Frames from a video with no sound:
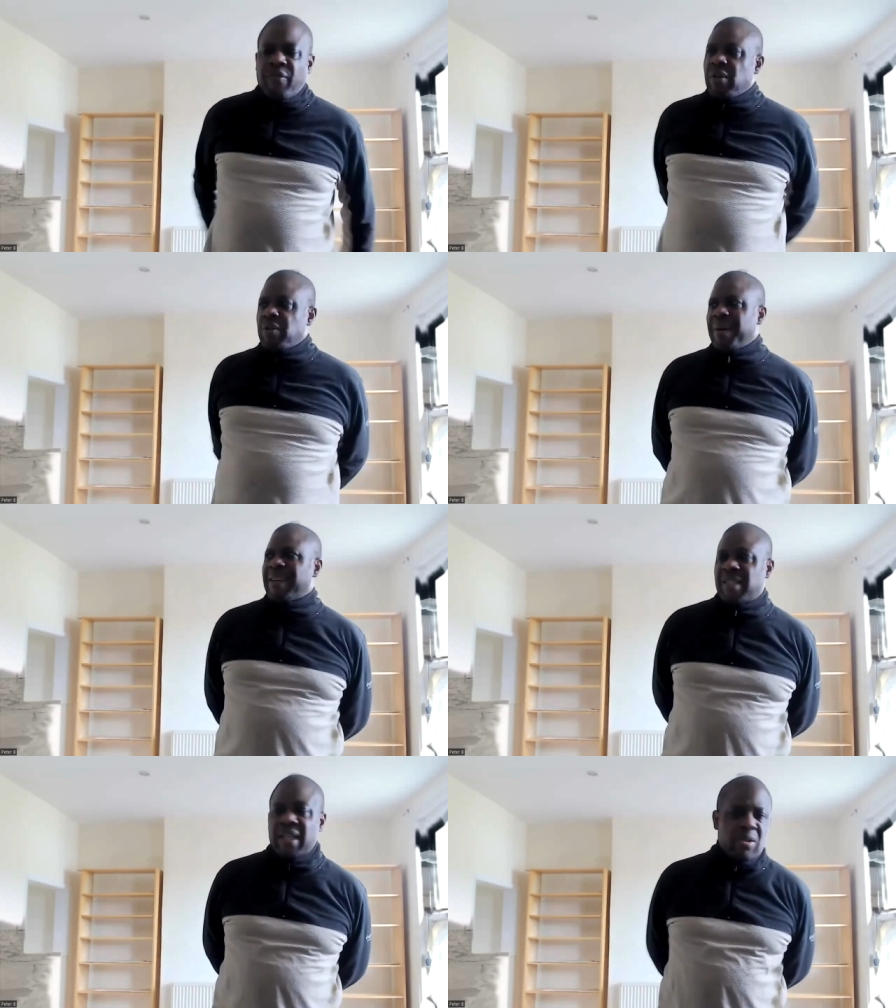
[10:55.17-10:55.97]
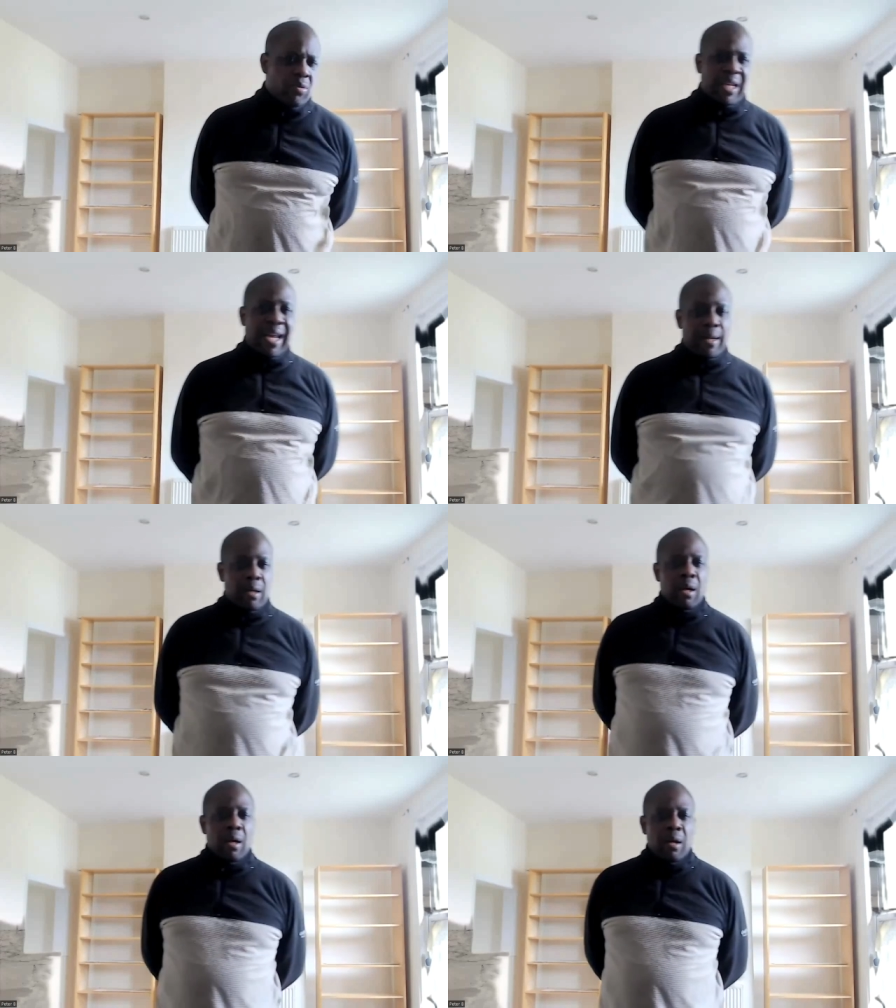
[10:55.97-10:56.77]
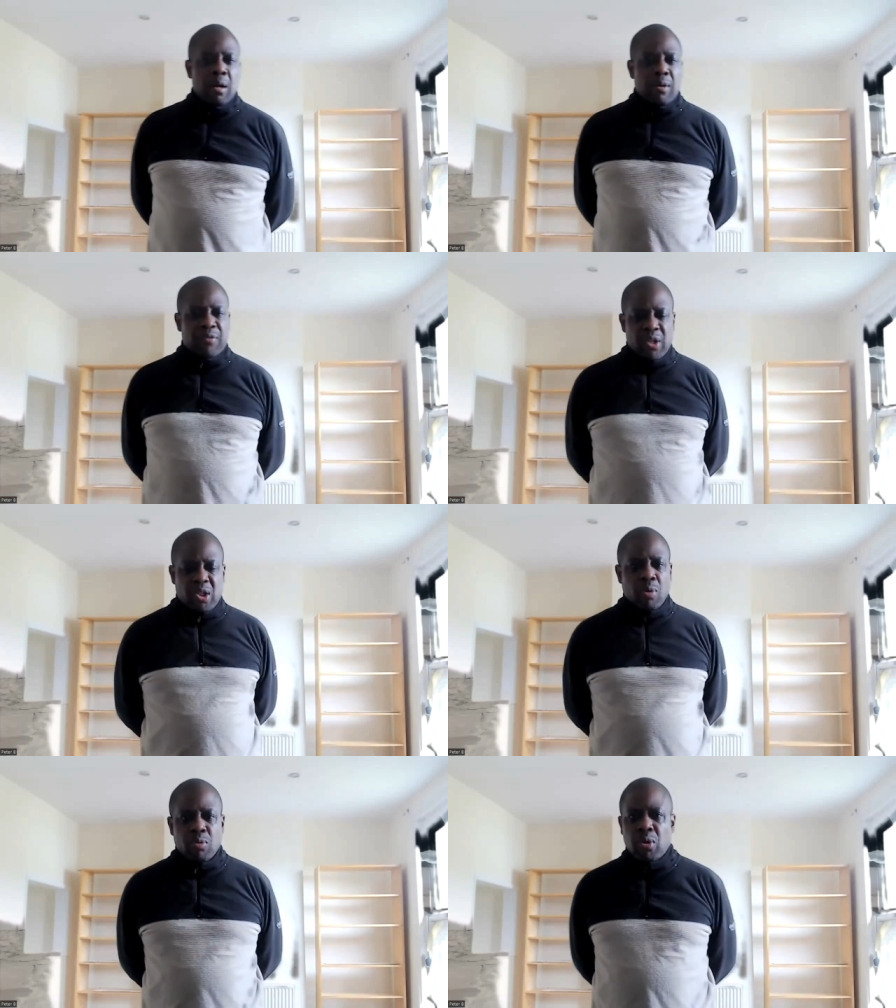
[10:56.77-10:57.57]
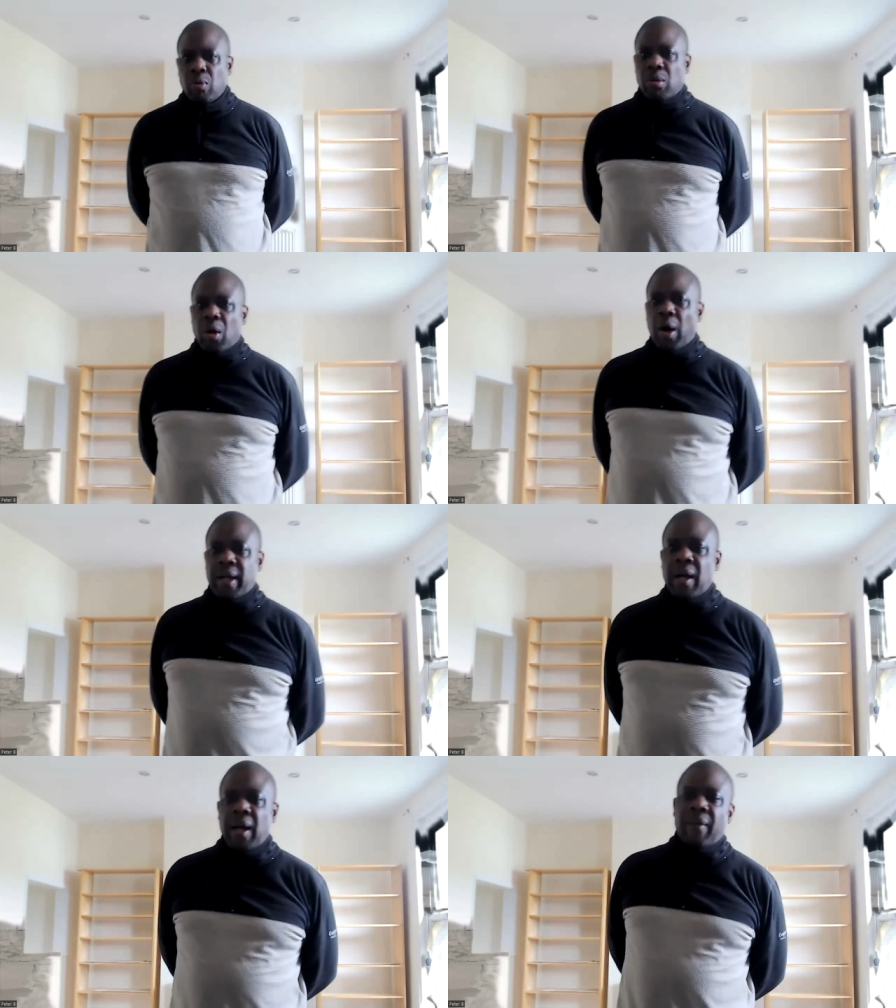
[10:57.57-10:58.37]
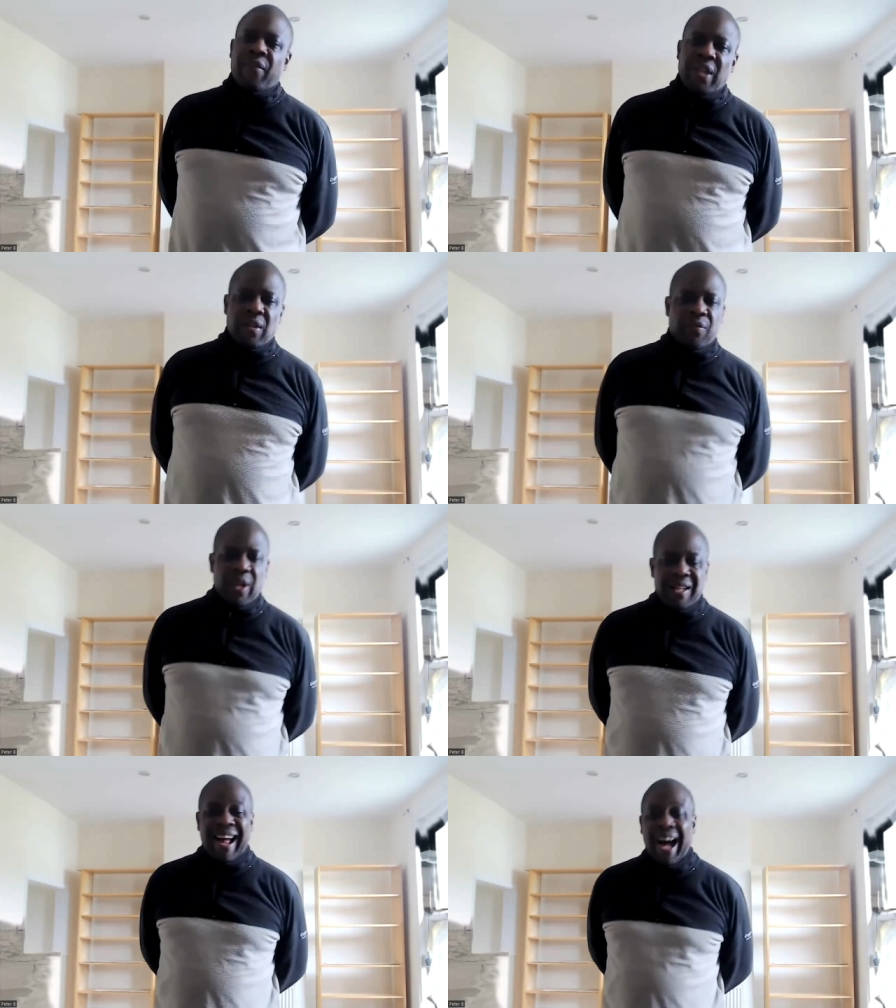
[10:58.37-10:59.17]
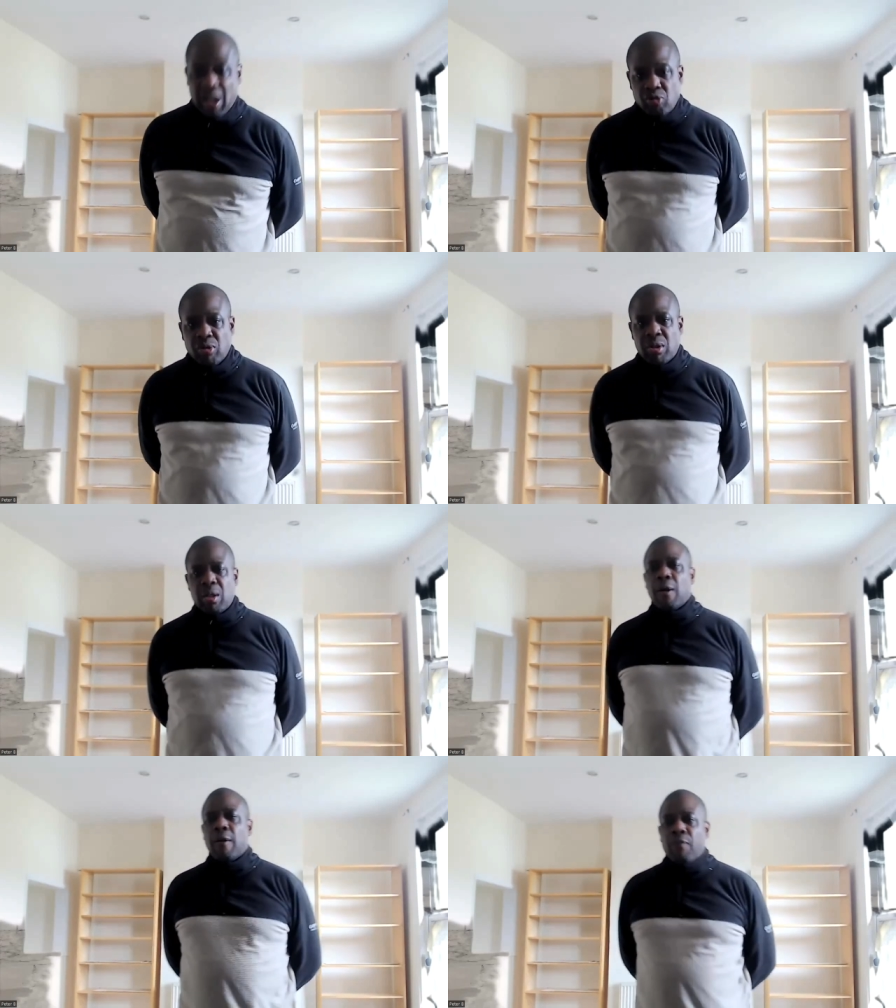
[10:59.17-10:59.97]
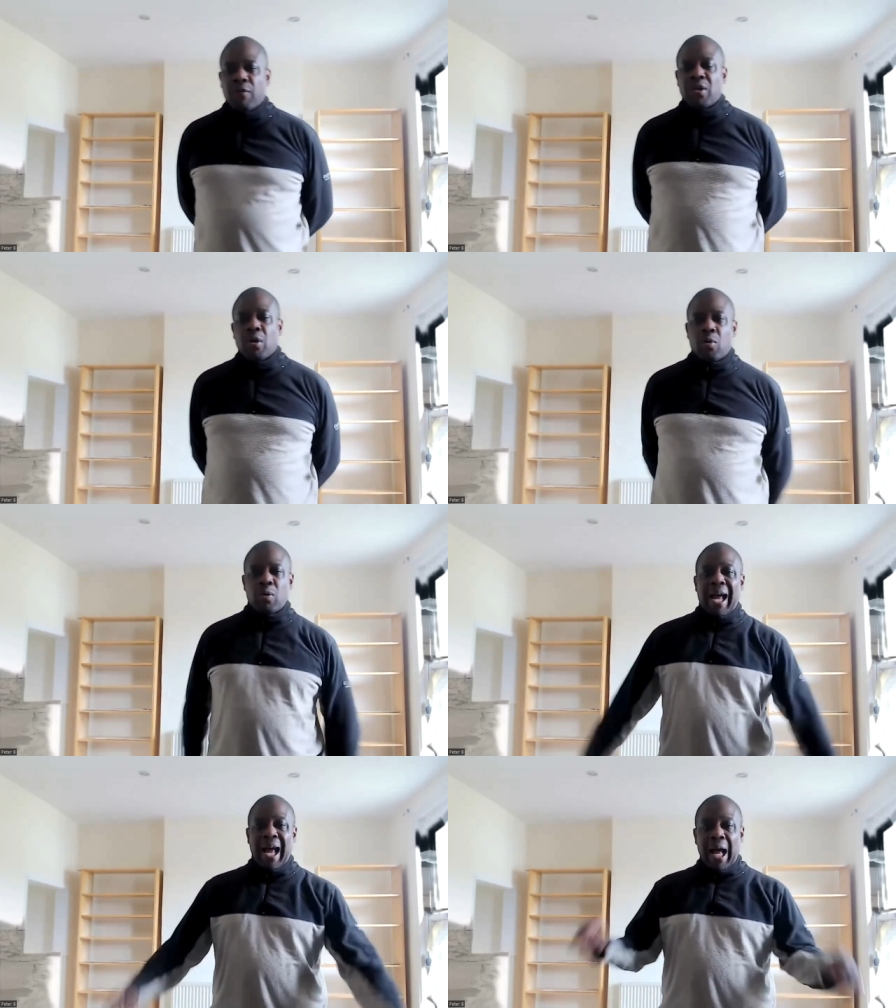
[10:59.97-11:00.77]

I think it was about six or ten uh, French soldiers who died vis-a-vis the hundreds of so-called